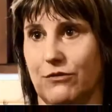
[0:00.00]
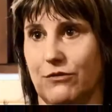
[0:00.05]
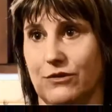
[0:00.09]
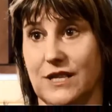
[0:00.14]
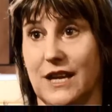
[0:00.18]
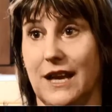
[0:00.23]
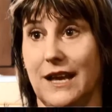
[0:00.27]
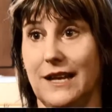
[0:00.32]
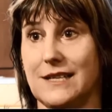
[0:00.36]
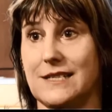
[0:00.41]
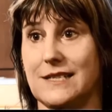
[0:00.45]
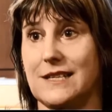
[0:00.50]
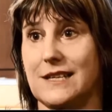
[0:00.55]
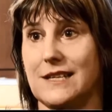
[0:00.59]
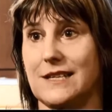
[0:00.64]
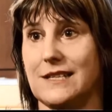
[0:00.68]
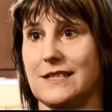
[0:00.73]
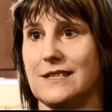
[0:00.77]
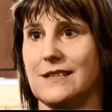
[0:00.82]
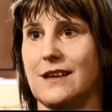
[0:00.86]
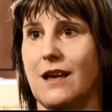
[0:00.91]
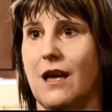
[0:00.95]
on
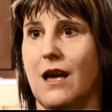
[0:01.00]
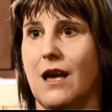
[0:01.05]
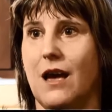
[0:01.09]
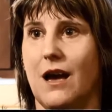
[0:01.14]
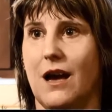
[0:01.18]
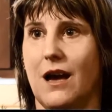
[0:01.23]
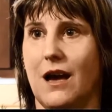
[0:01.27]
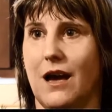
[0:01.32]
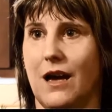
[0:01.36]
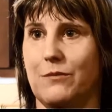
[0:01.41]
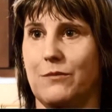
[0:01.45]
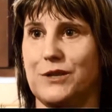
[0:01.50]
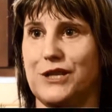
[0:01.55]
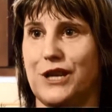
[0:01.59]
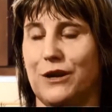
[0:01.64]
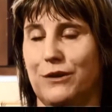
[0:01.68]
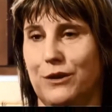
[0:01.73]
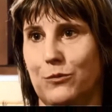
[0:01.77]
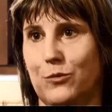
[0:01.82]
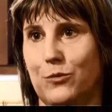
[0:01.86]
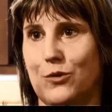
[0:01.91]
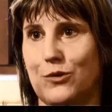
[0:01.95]
dialysis, I would
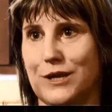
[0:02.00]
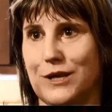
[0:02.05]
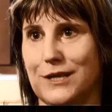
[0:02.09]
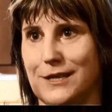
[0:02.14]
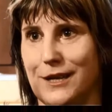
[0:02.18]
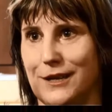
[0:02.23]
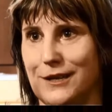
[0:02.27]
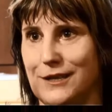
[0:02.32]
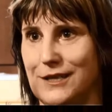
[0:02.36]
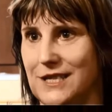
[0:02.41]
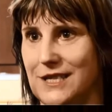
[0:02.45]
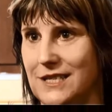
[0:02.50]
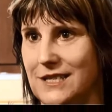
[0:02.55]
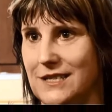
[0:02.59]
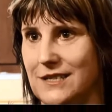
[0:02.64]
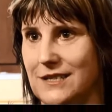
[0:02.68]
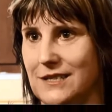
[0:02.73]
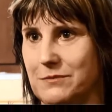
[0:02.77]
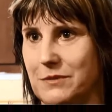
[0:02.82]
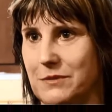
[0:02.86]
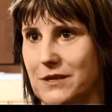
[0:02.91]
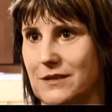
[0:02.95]
only walk a certain
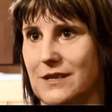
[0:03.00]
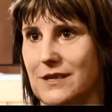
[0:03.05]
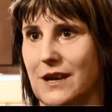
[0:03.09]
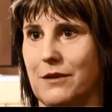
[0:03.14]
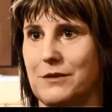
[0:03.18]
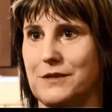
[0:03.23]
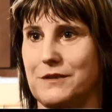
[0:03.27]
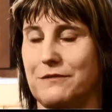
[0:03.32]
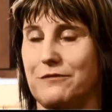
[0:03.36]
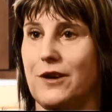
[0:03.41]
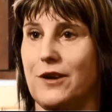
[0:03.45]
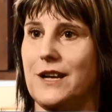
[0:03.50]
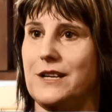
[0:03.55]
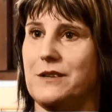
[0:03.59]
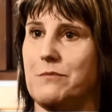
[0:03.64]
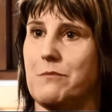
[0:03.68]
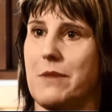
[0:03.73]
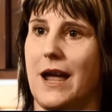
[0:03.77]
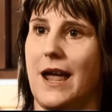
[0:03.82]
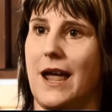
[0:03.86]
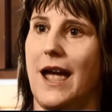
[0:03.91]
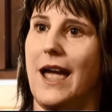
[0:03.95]
distance because I was afraid
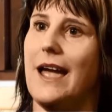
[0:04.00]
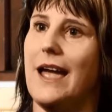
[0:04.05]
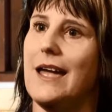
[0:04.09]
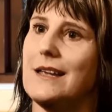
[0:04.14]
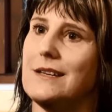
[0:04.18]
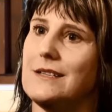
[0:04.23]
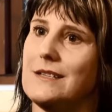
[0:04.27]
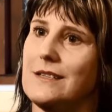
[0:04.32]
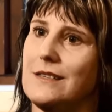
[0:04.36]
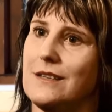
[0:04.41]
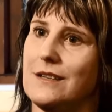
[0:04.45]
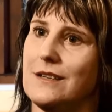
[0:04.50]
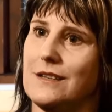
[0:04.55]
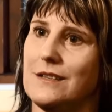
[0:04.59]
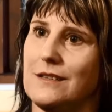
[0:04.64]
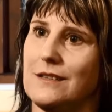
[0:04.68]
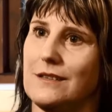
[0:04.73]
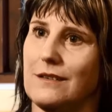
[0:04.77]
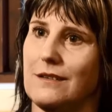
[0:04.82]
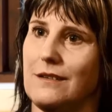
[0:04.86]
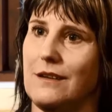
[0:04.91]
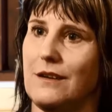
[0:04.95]
in my head
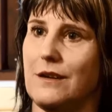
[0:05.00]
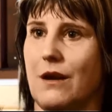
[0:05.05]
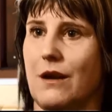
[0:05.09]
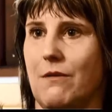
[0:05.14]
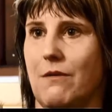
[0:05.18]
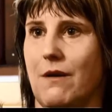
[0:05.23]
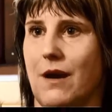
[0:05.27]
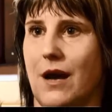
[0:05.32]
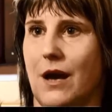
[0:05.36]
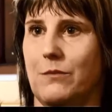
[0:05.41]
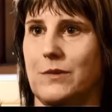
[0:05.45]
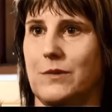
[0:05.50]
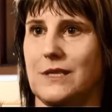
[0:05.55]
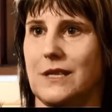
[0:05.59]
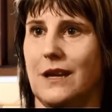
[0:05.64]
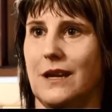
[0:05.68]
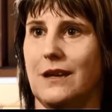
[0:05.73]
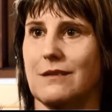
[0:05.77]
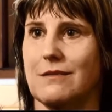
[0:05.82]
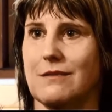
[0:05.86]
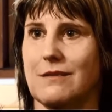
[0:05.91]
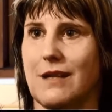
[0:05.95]
that, you know, I
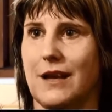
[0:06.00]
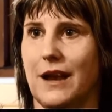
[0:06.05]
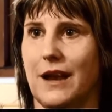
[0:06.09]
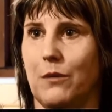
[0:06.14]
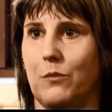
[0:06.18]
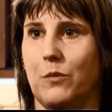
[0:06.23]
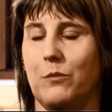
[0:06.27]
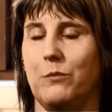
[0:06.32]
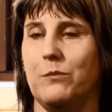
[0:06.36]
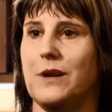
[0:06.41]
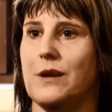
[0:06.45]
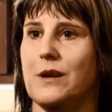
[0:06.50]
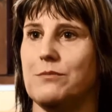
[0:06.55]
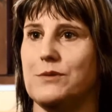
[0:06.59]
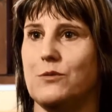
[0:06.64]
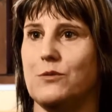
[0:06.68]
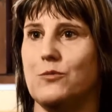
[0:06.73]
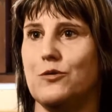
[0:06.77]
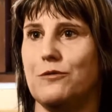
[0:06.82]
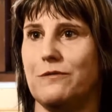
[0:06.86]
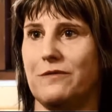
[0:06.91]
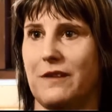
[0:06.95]
was ill and I wouldn't be able
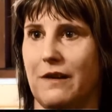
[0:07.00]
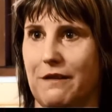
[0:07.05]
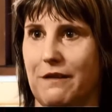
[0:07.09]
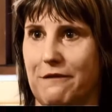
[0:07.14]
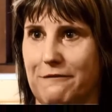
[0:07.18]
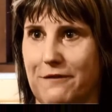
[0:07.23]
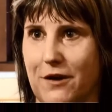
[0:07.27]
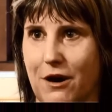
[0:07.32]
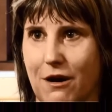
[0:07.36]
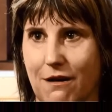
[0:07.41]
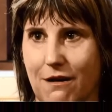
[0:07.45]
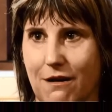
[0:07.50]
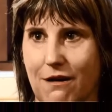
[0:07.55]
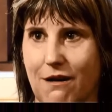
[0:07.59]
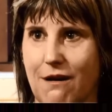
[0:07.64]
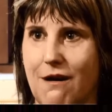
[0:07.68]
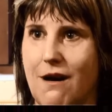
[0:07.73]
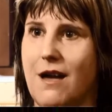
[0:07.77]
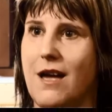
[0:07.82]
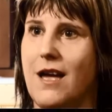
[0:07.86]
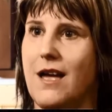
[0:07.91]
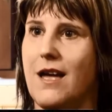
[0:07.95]
to walk very
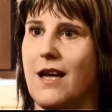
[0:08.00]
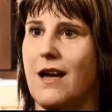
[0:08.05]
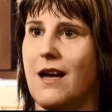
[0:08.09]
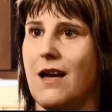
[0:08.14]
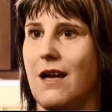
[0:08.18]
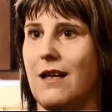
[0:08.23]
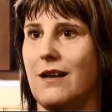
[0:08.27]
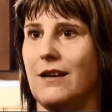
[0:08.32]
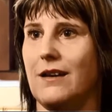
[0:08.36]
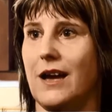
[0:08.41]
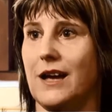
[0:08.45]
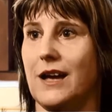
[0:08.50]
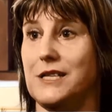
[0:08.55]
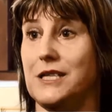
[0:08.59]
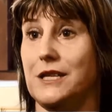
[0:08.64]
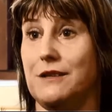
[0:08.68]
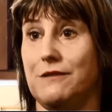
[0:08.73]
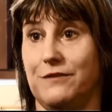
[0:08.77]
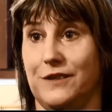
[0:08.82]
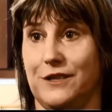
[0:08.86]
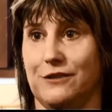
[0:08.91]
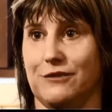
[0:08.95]
far. And I
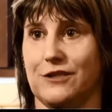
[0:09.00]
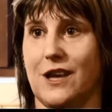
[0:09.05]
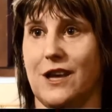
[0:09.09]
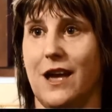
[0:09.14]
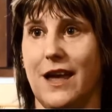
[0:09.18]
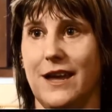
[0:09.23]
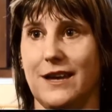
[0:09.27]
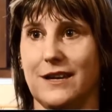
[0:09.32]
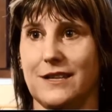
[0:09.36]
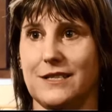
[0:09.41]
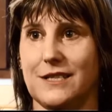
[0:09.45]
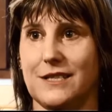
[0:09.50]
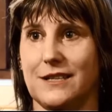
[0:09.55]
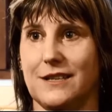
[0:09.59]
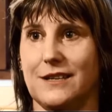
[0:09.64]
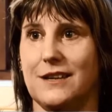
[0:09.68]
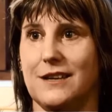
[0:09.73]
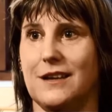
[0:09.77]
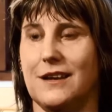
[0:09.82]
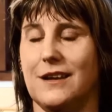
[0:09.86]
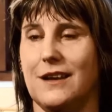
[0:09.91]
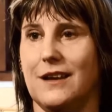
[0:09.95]
did feel tired.
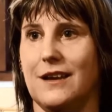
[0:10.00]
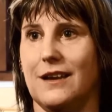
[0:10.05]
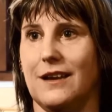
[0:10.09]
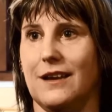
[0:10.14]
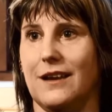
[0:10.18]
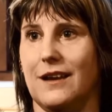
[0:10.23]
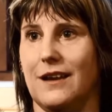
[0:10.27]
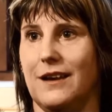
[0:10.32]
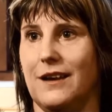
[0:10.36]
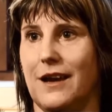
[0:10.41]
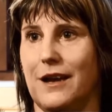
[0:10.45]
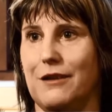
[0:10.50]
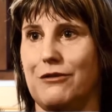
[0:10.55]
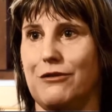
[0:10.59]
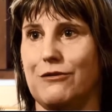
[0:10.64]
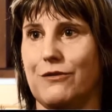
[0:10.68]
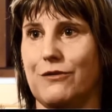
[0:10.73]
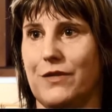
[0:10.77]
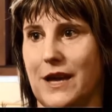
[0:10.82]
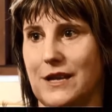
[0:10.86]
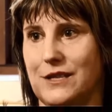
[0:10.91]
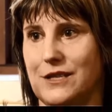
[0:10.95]
And I
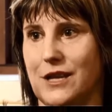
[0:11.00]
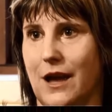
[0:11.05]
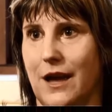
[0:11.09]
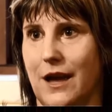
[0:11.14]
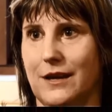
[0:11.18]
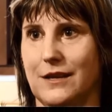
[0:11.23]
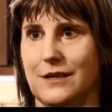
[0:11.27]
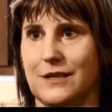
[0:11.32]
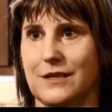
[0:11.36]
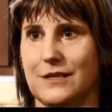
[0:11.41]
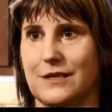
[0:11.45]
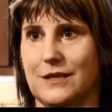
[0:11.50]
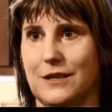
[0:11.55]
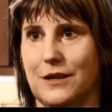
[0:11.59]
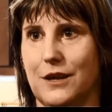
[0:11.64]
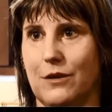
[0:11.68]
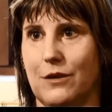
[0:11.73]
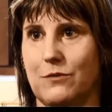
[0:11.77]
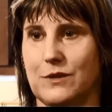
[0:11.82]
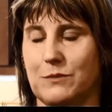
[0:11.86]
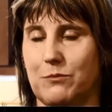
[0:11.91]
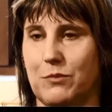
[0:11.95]
thought that tiredness,
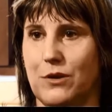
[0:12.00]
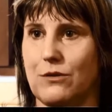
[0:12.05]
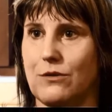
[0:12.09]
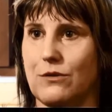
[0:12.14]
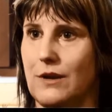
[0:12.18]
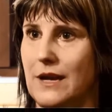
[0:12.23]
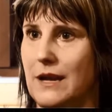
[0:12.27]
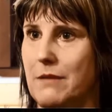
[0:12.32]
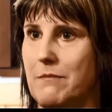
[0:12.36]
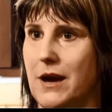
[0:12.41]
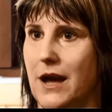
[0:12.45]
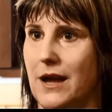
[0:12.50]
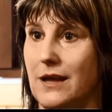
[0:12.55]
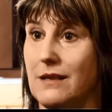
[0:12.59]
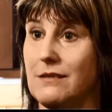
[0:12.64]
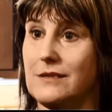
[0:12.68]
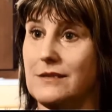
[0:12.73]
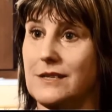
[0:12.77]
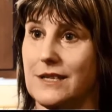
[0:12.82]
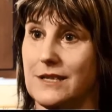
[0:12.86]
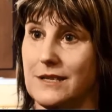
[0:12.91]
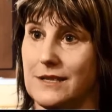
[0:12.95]
you know, was purely my
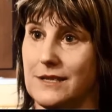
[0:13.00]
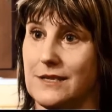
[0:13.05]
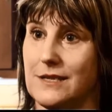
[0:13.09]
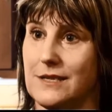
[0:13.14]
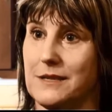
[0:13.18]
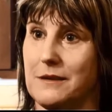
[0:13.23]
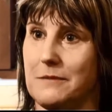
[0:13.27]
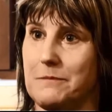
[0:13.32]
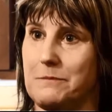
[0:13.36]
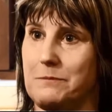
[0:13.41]
illness.